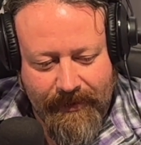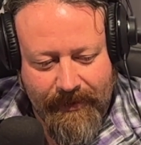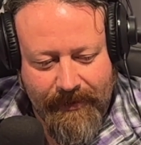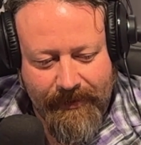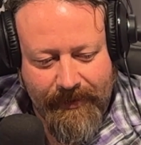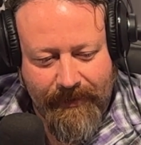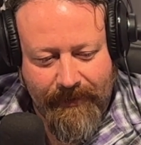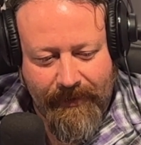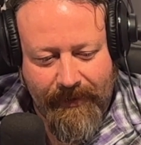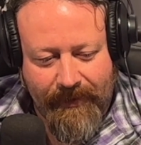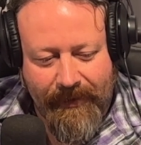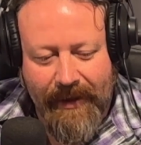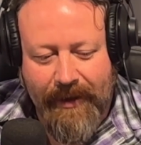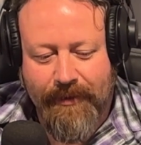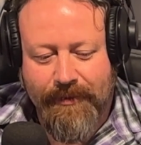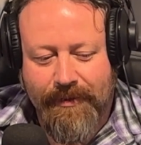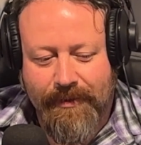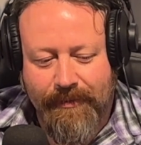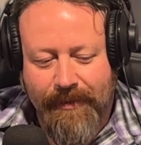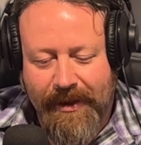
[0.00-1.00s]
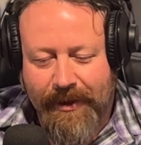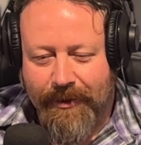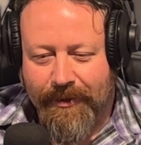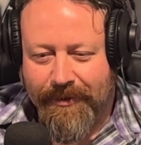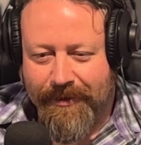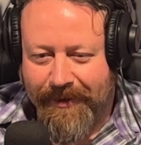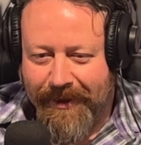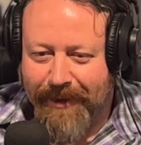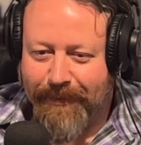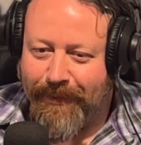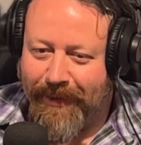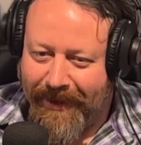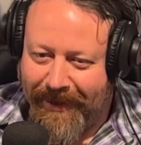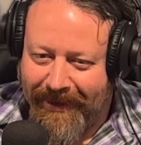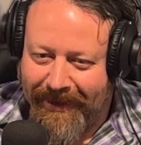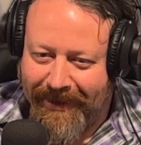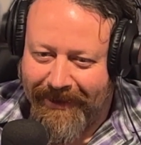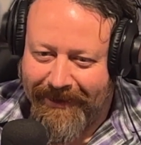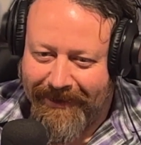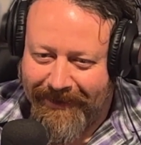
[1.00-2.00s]
1,000 meters deep
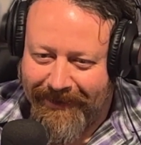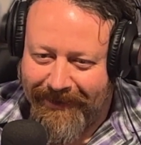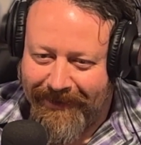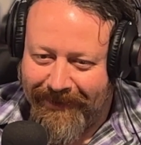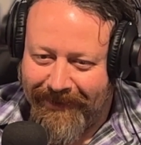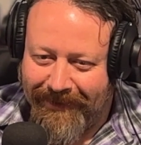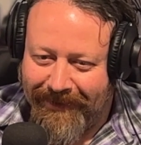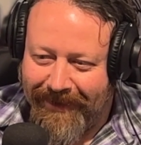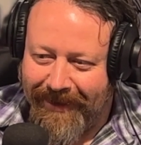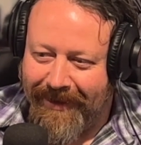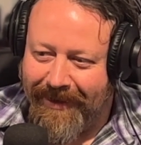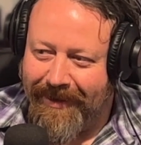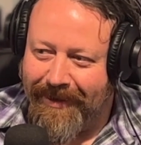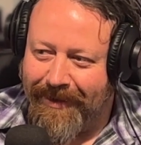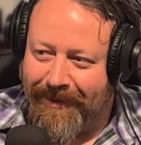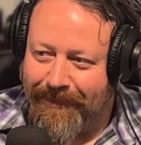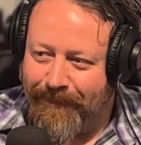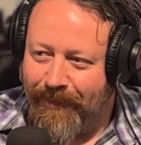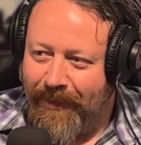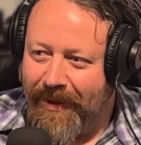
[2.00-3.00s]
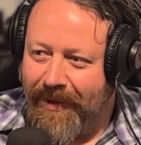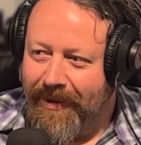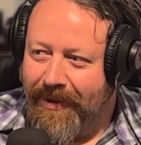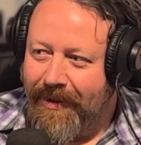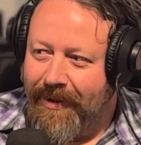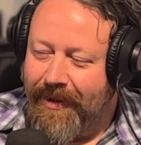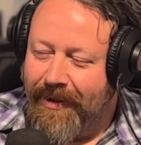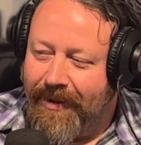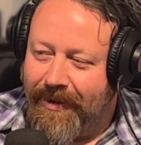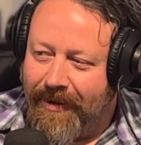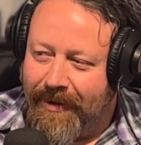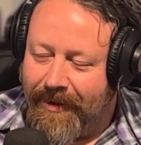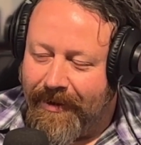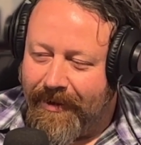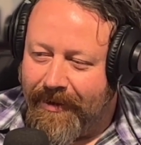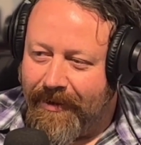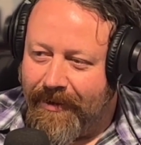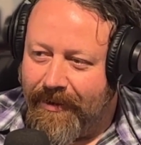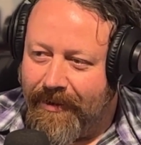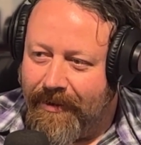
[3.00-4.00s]
in it, Mm-hmm. And
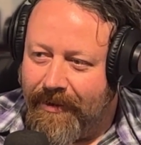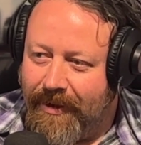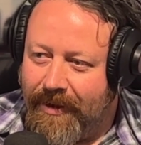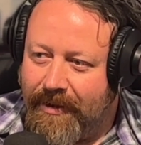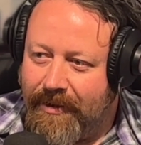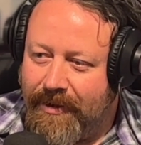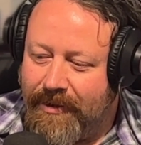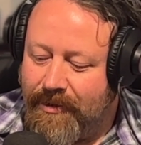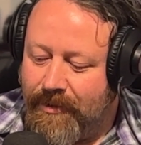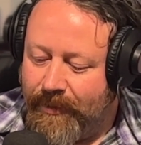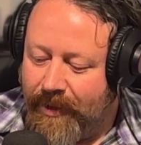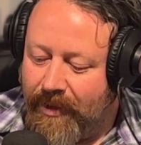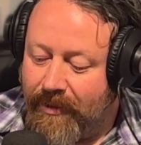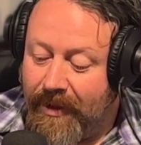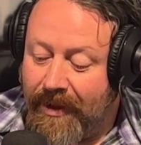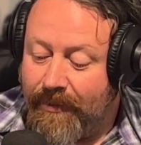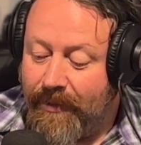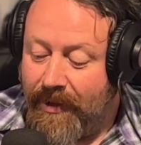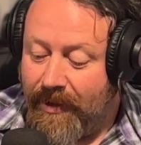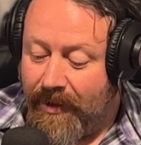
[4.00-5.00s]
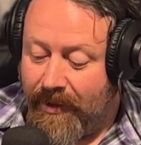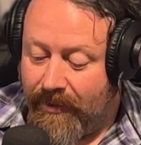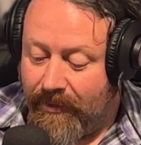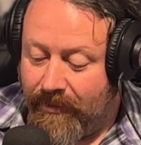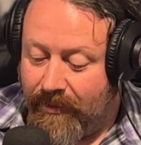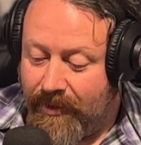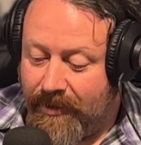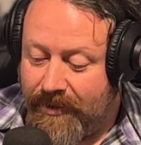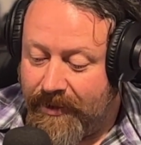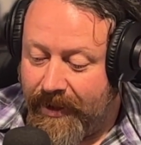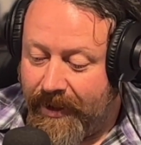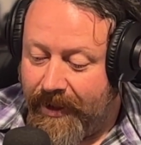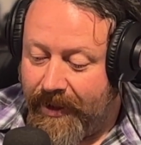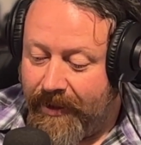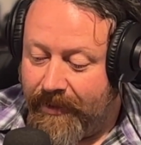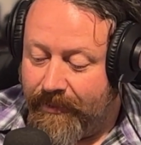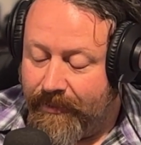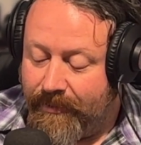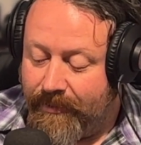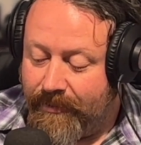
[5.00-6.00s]
luckily, so my grandma was
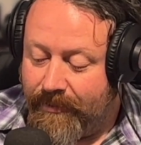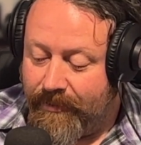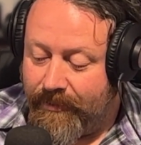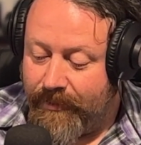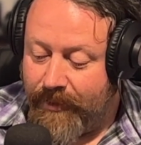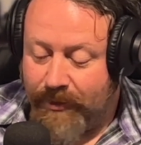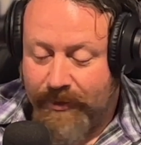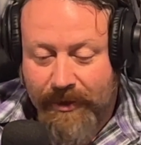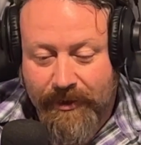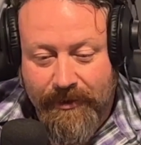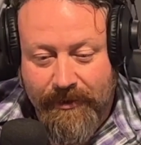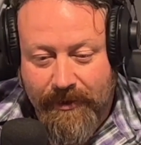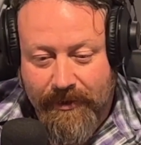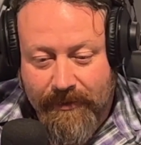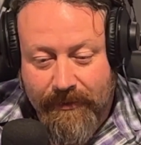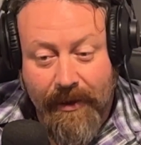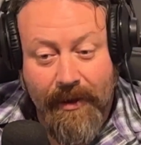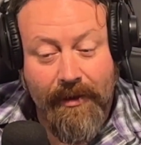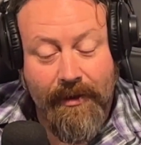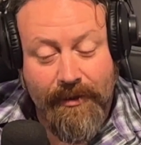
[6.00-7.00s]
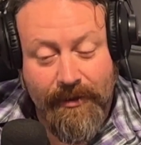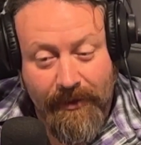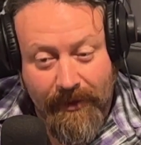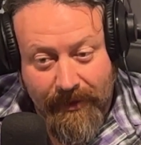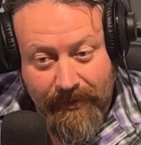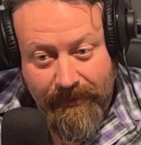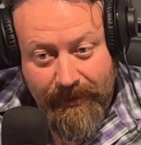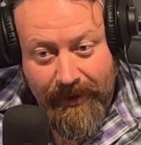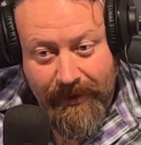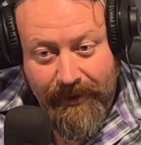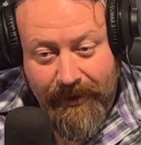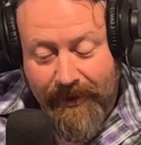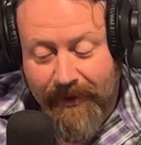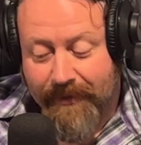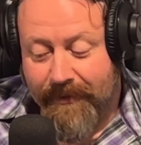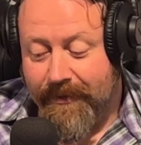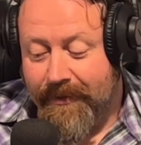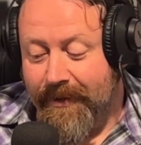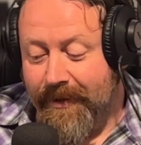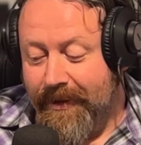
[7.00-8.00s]
a musician as well, a
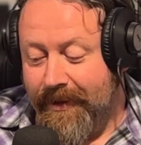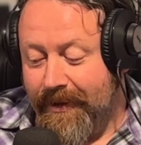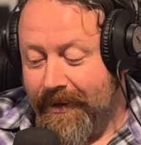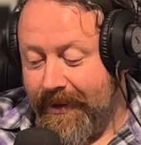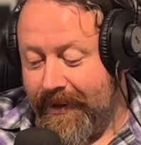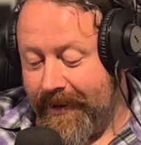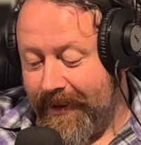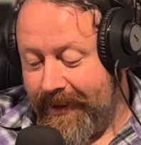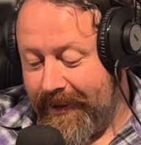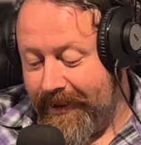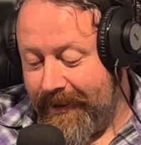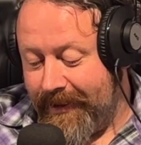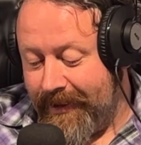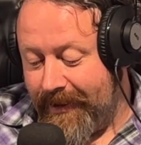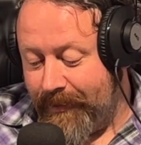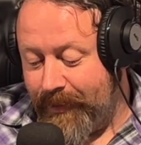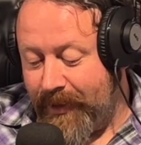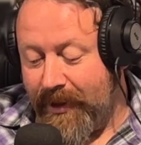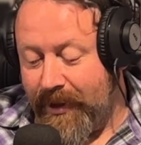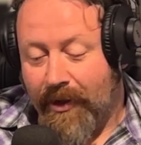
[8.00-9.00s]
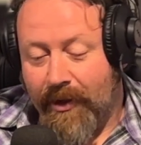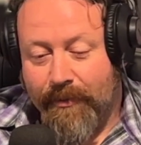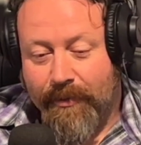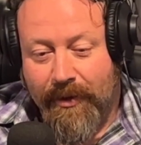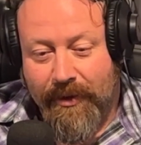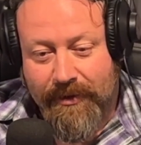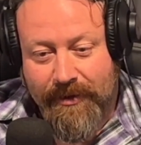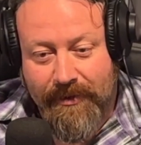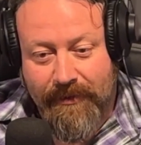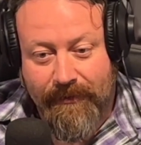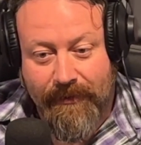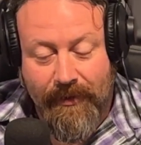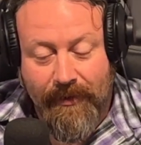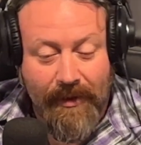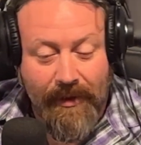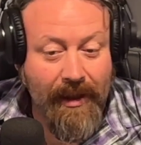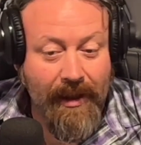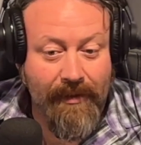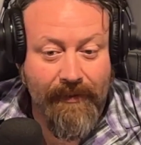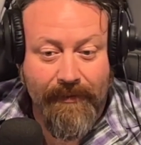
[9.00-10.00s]
songwriter and a PR person for
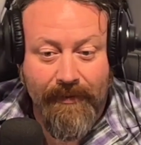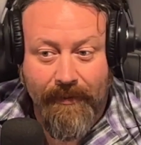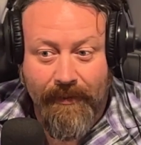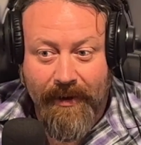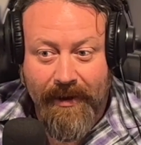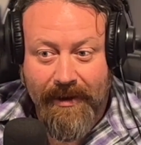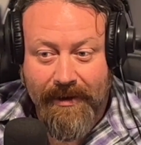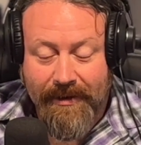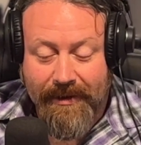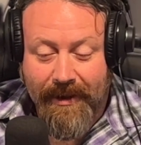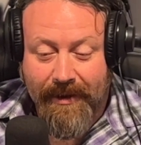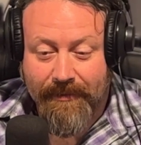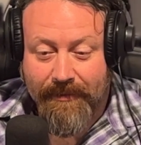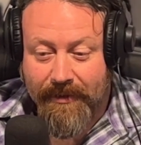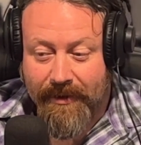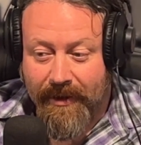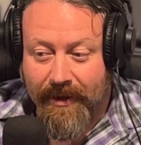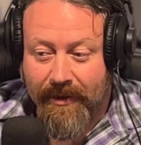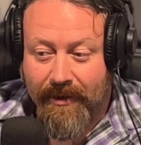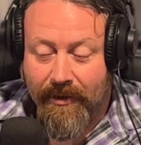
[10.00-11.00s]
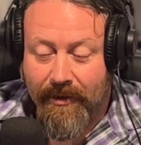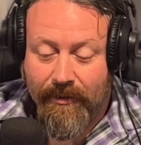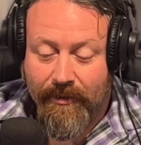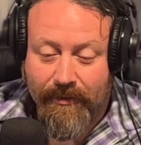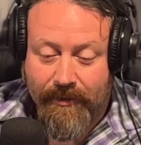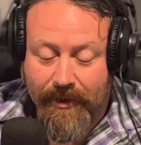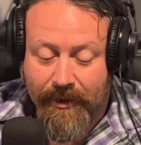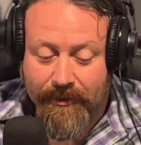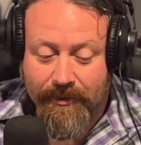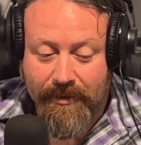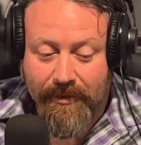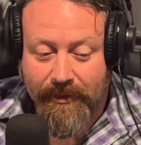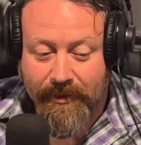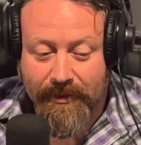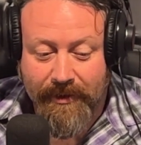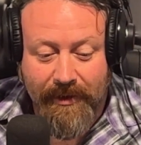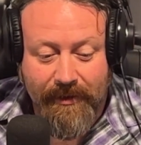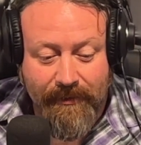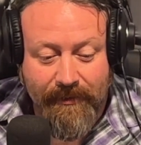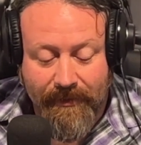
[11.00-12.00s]
a lot of the biggest names that go through country
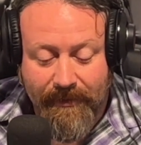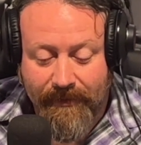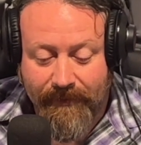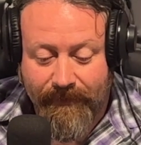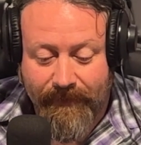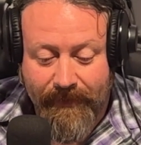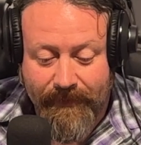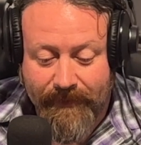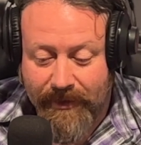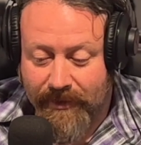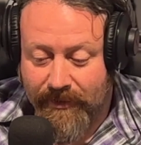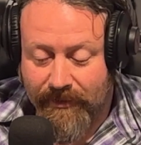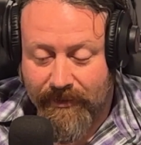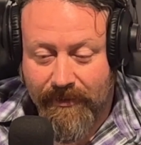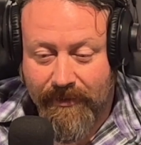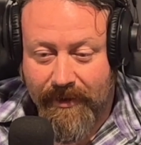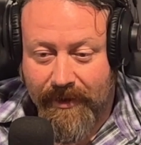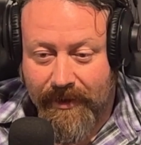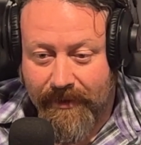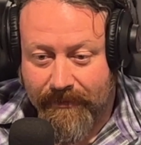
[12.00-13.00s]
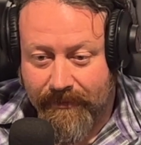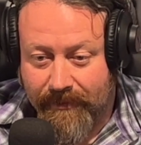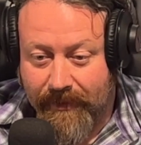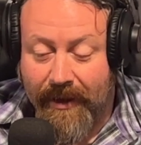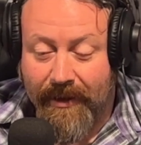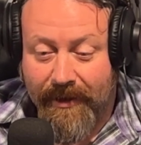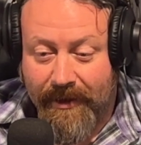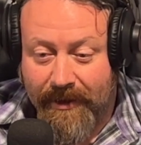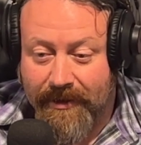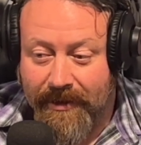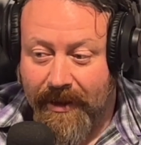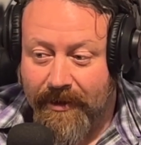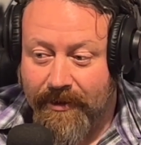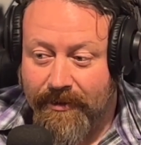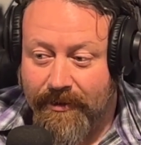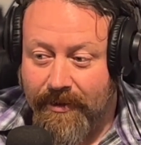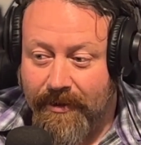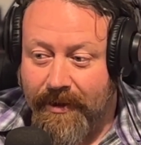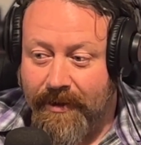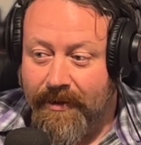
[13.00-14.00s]
music from the 50s to the 90s,
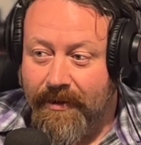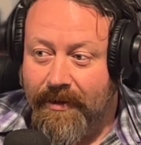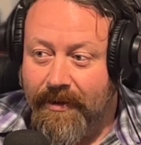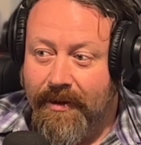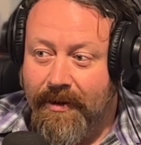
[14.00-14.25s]
actually.